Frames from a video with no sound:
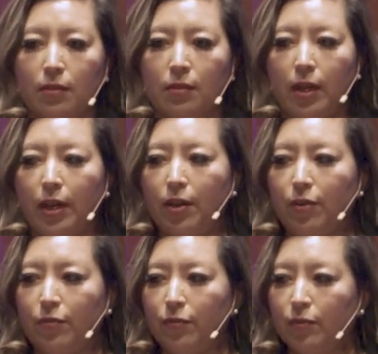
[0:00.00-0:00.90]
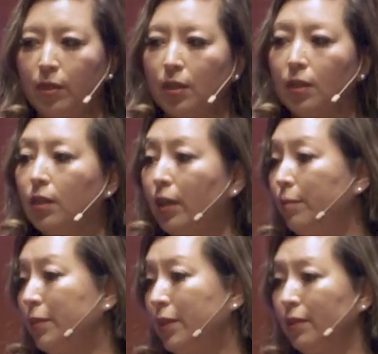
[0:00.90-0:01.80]
I have
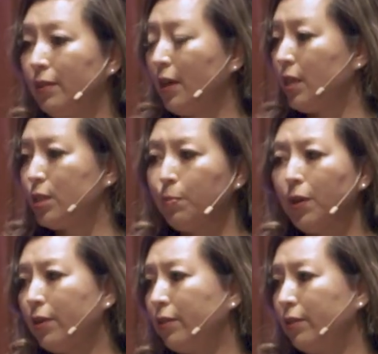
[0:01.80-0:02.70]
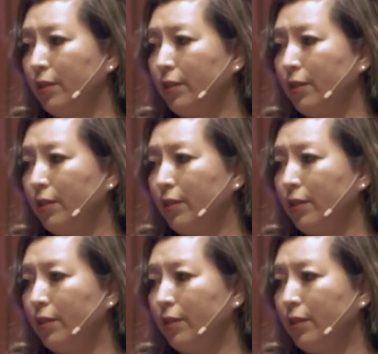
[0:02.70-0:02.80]
claimed it as part